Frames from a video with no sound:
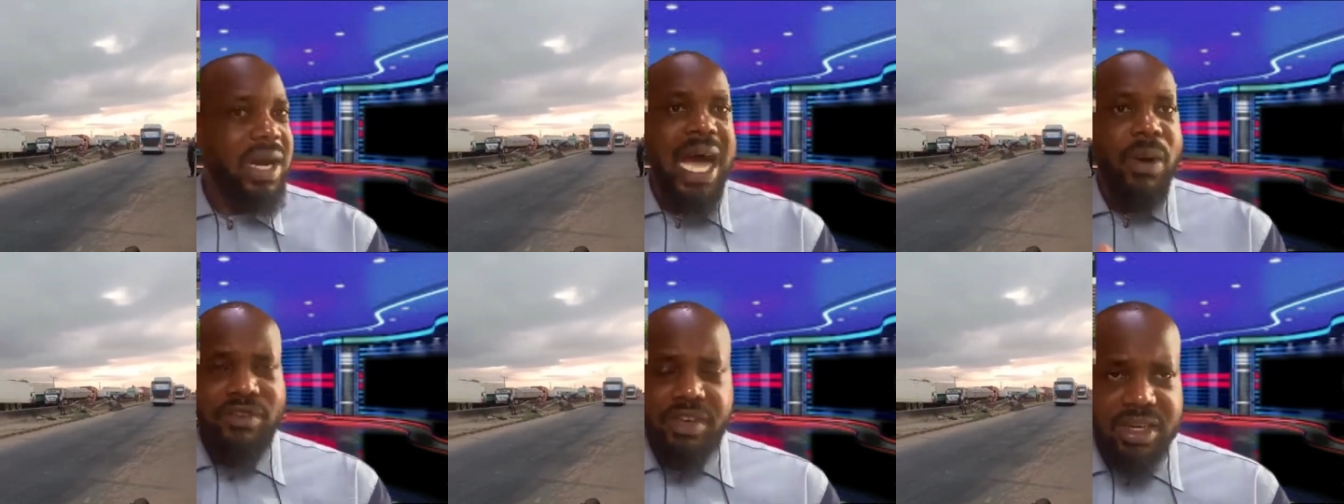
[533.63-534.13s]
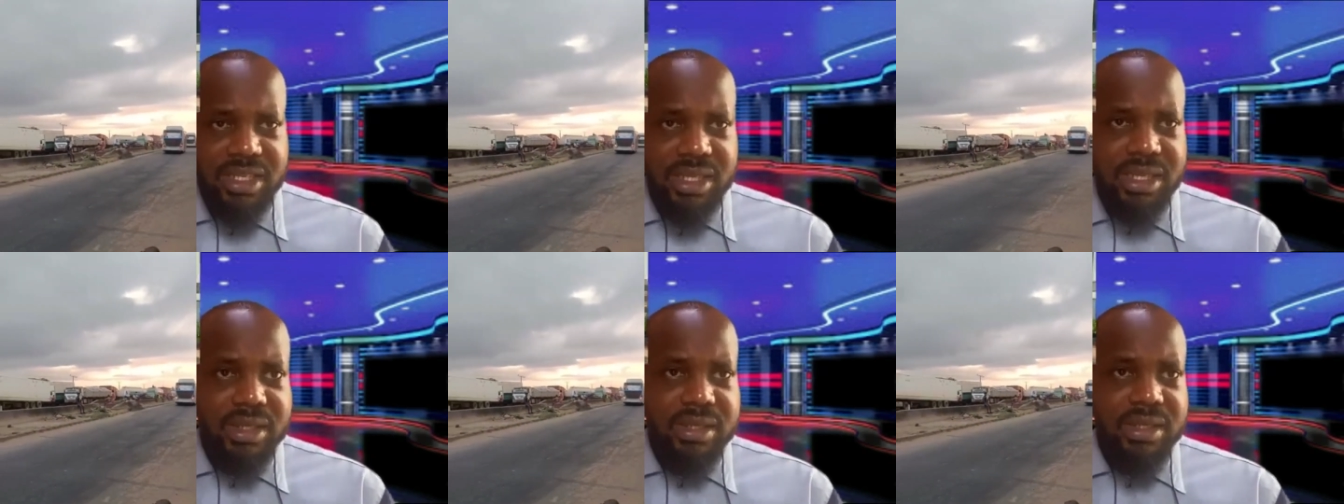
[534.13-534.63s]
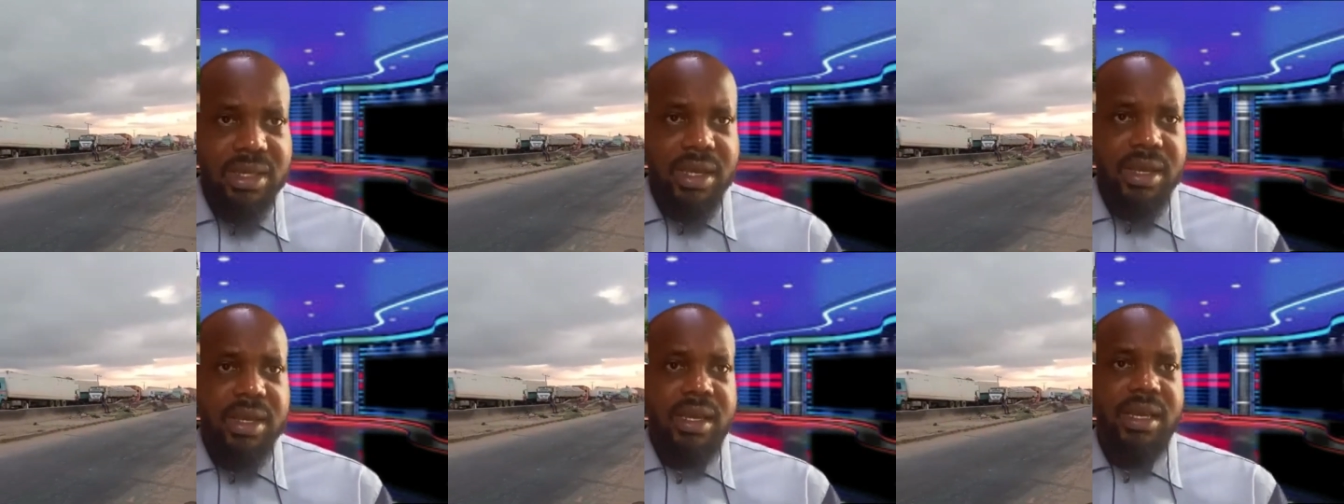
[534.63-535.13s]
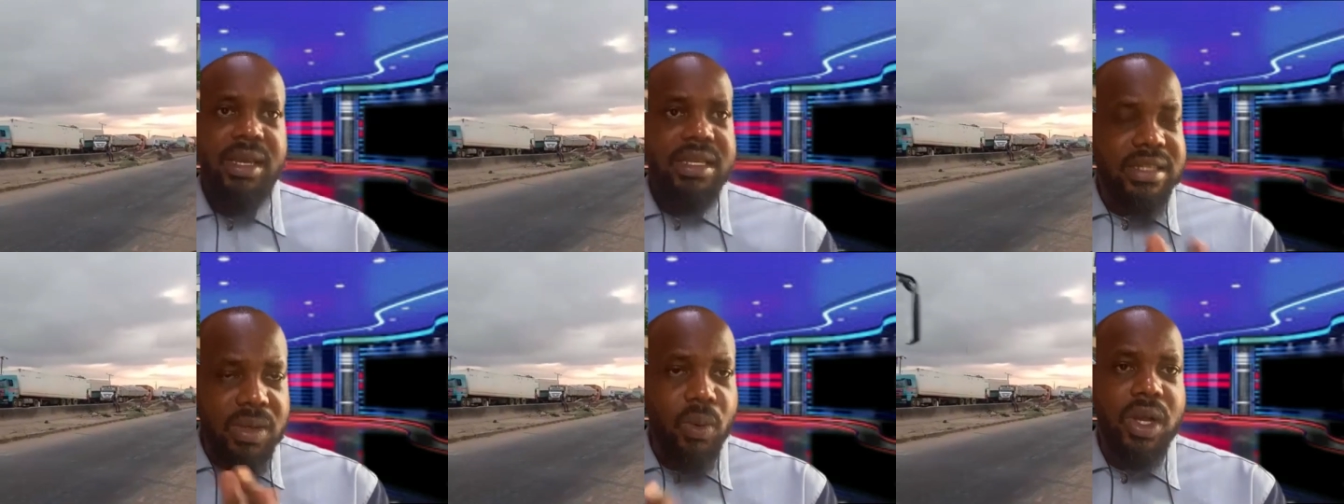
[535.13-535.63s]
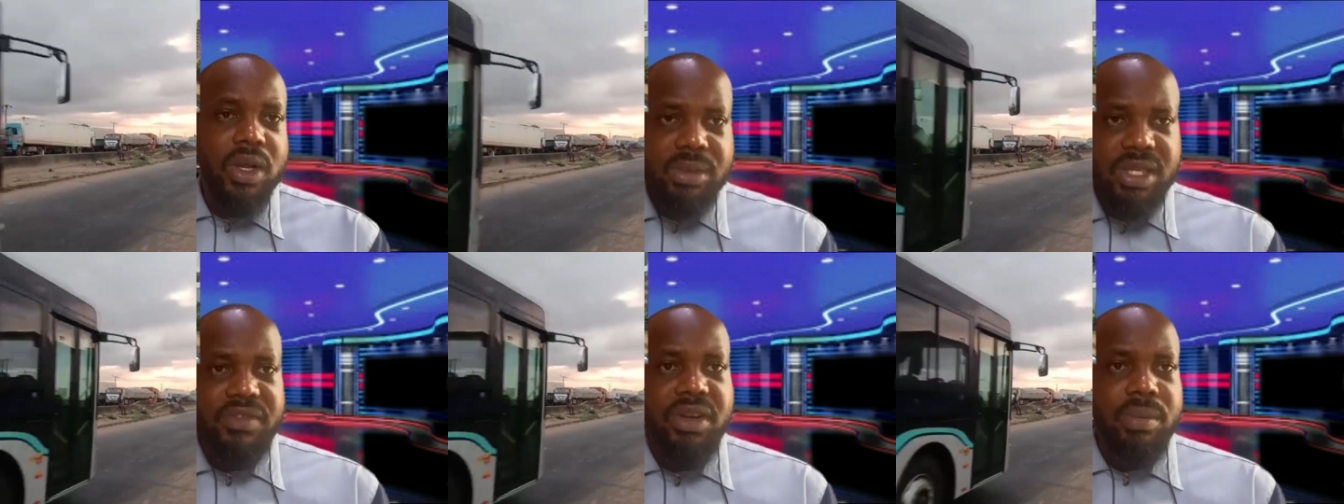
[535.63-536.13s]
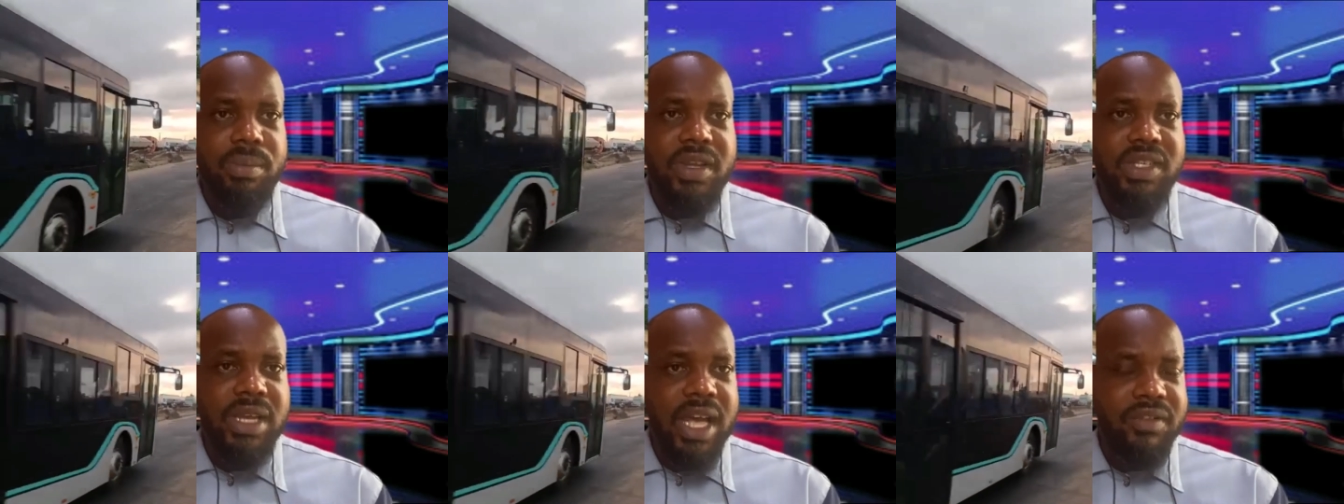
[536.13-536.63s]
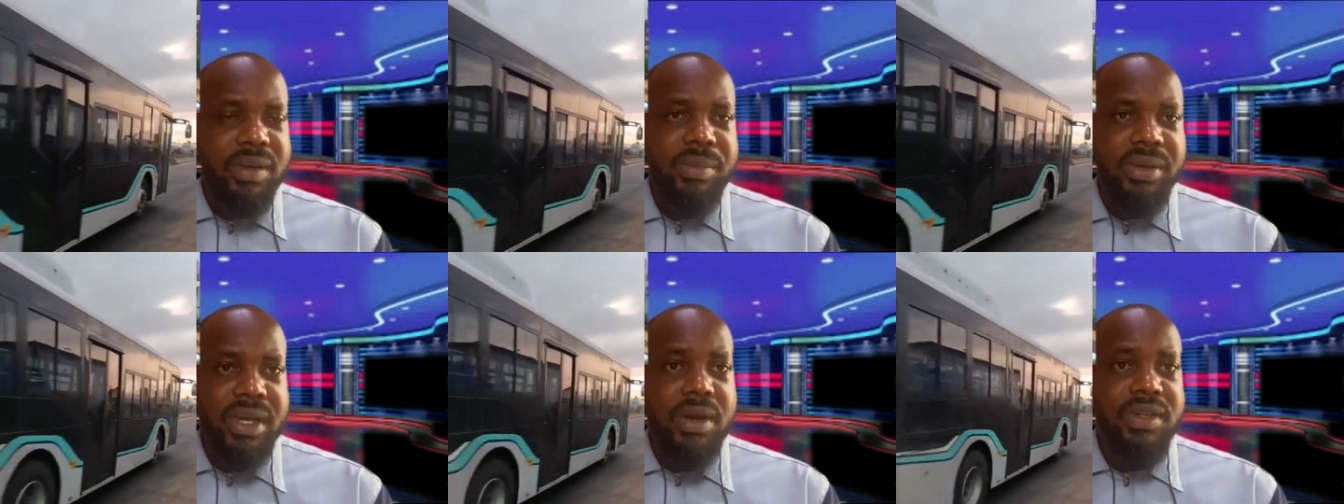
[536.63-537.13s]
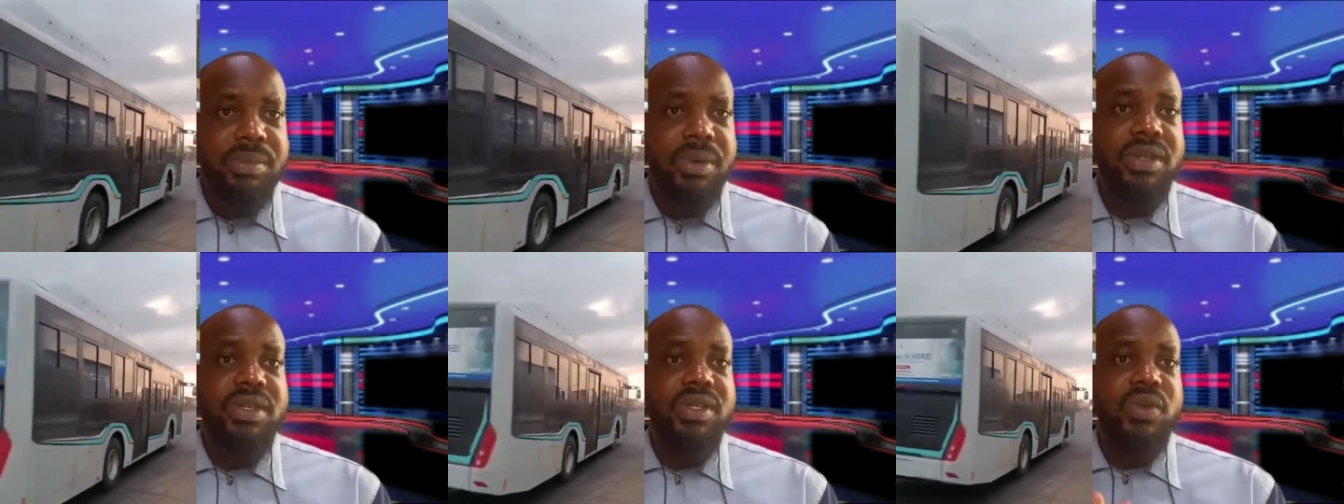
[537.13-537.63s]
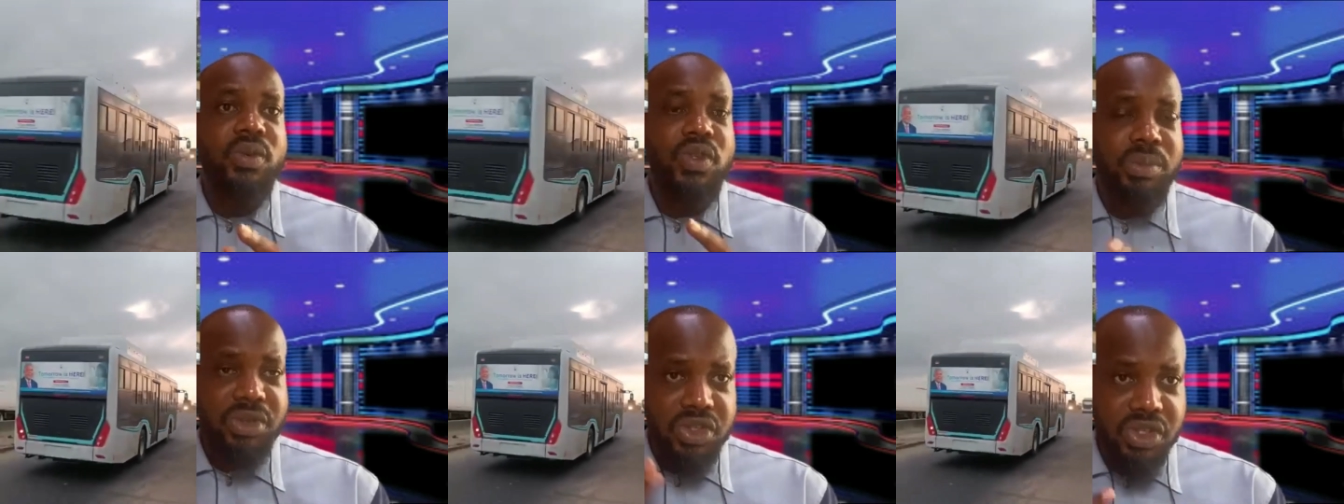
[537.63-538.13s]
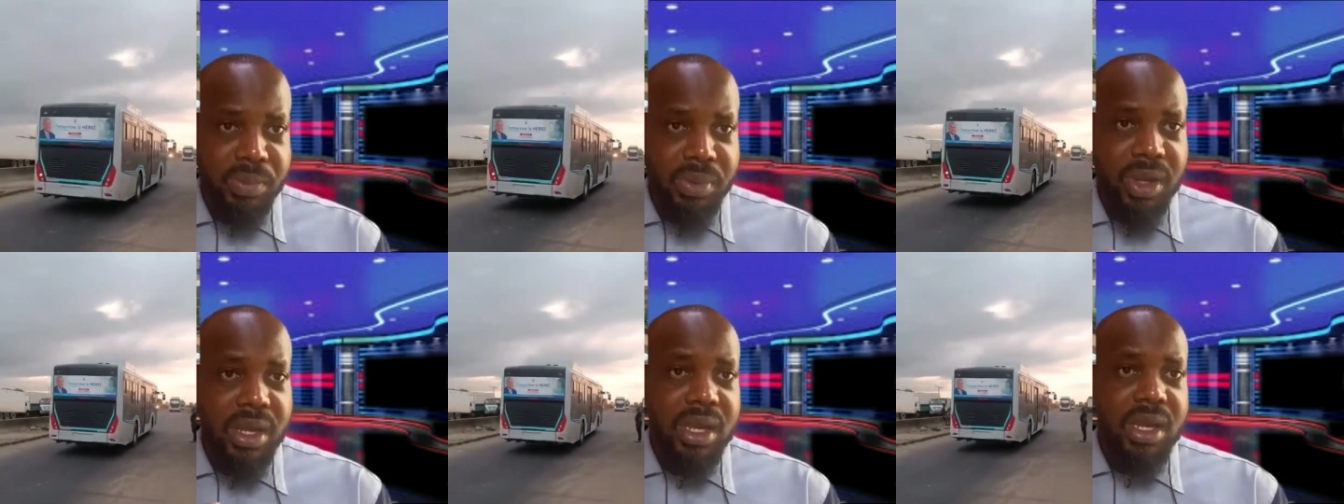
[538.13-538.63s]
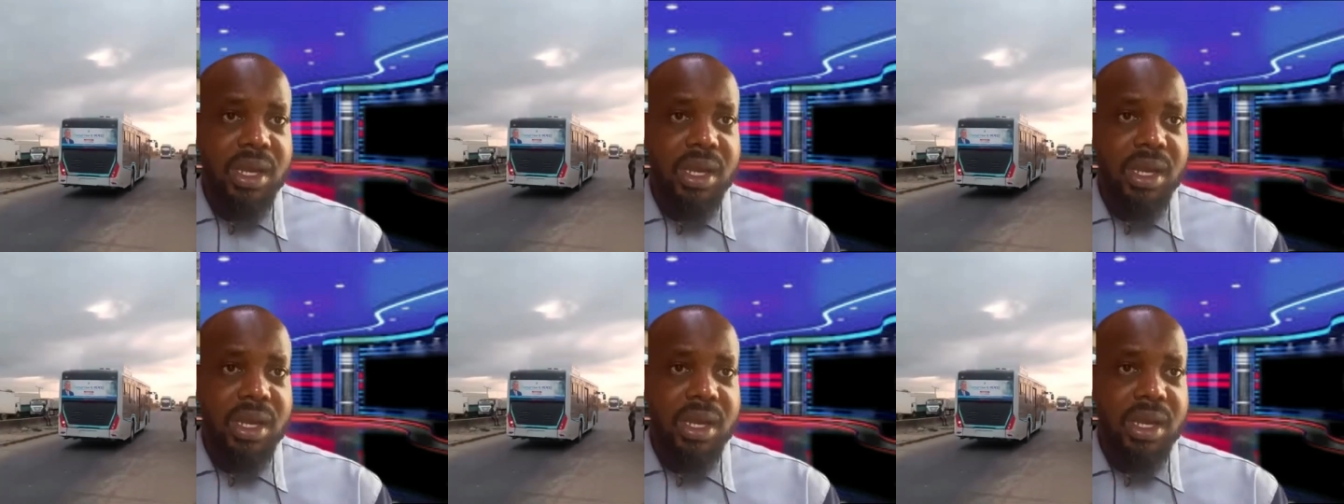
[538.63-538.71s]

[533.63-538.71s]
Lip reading: But however it is, it's a welcome development having BRT buses, which will be cheaper.